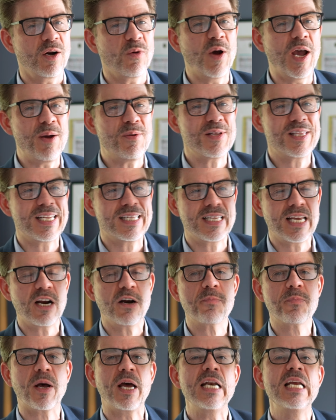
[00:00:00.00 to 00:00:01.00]
away with it
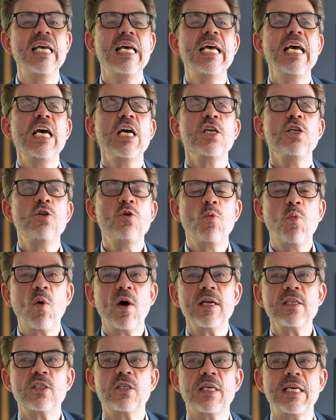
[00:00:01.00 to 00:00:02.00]
there, but you
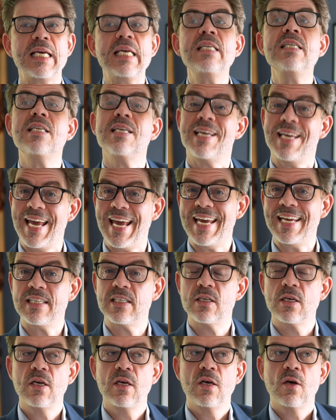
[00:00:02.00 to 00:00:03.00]
want to indicate